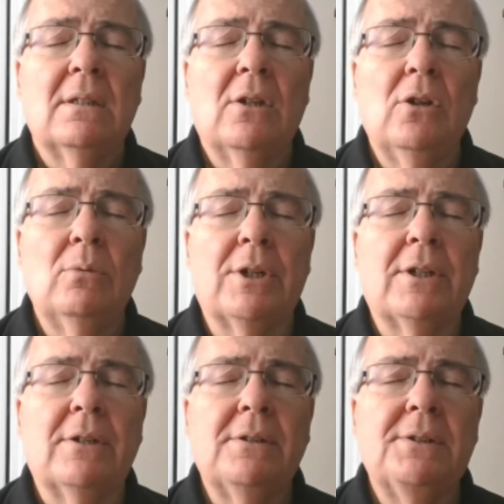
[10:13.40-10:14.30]
co
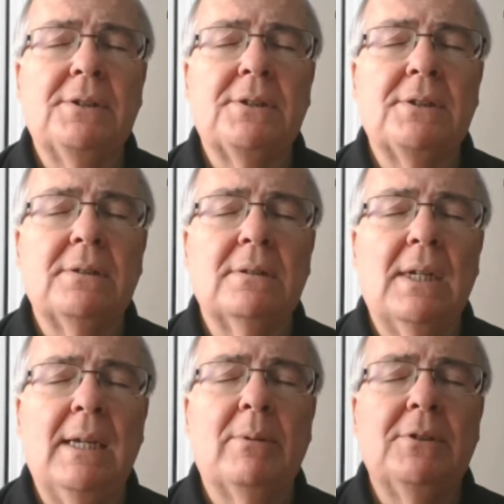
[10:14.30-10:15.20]
workers,
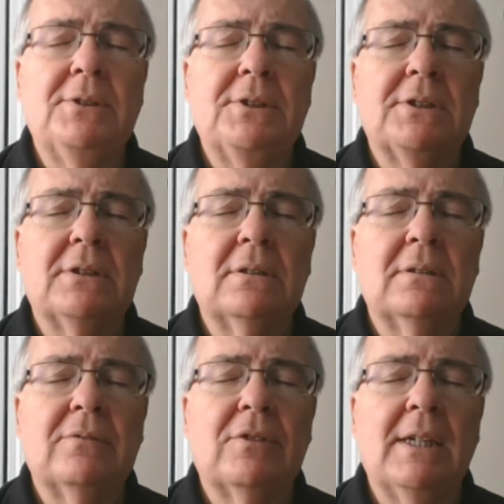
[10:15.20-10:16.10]
neighbors,
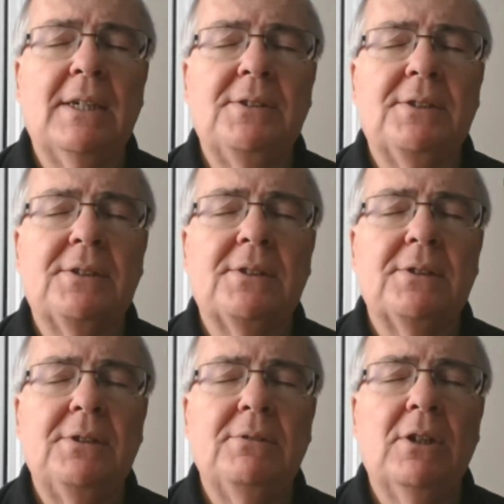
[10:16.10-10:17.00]
friends.
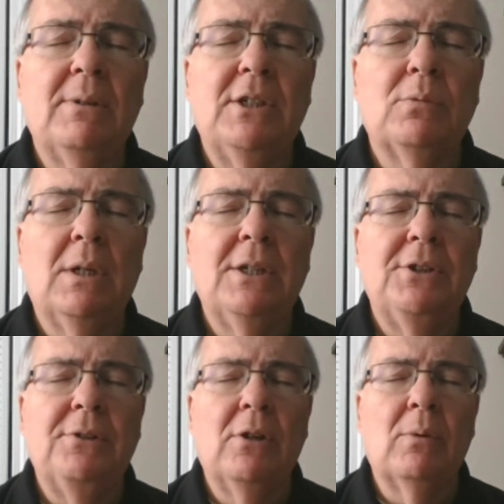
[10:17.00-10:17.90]
You know each one,
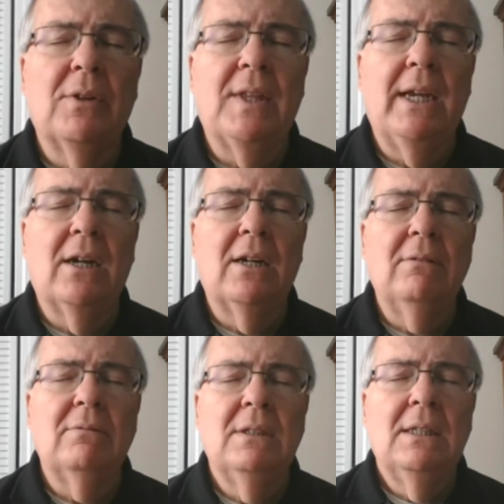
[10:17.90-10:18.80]
you know where they
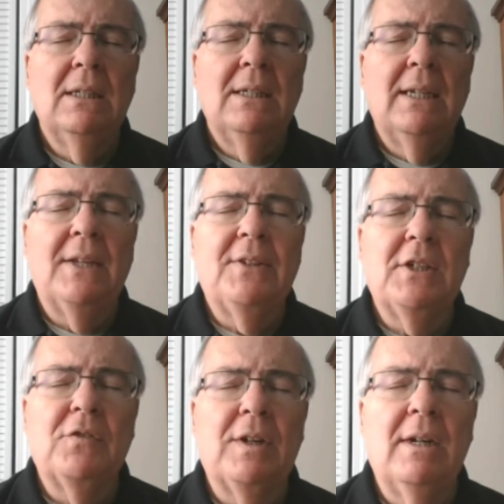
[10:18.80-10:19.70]
are at
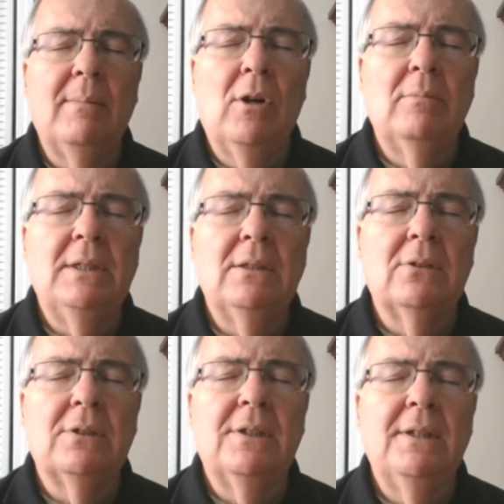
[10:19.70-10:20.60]
this very moment,
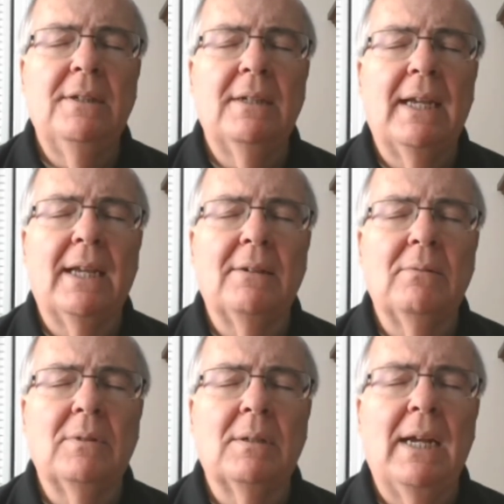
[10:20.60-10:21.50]
Lord, and
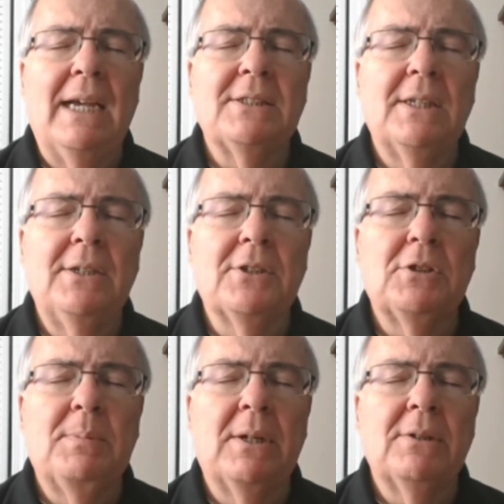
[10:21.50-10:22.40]
we're asking your
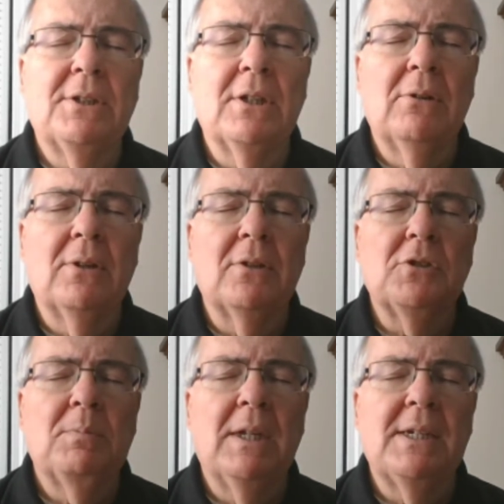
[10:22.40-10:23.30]
spirit to go to
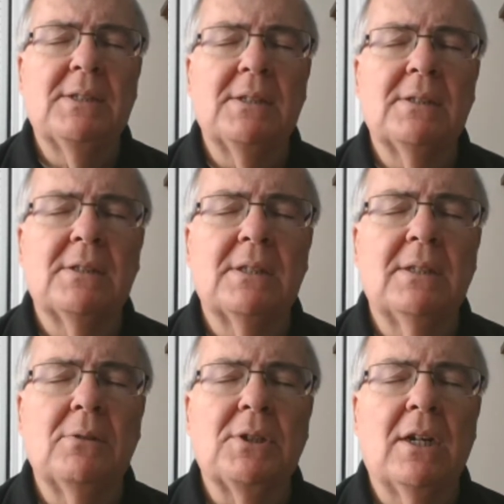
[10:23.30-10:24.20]
those places
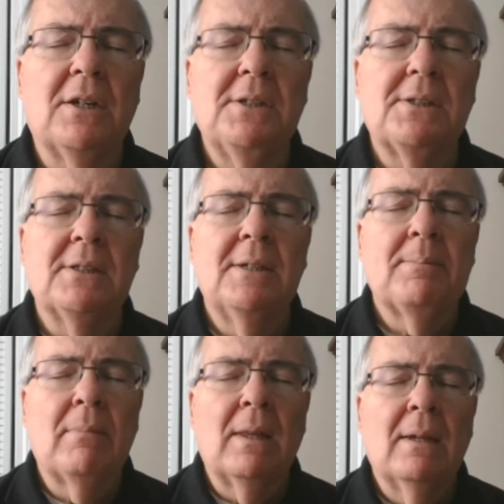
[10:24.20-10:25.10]
and those hearts
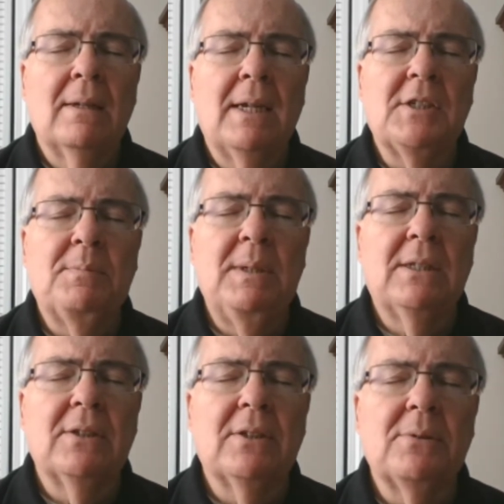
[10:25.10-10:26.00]
and speak
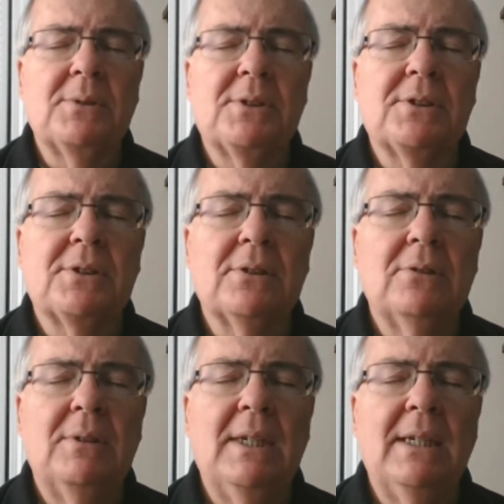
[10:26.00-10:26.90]
to those
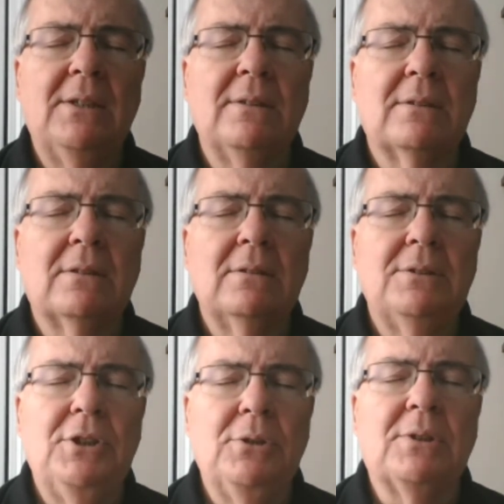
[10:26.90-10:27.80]
who need
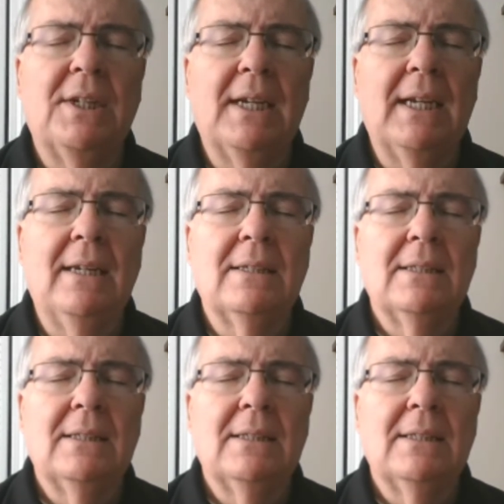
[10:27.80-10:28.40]
you today.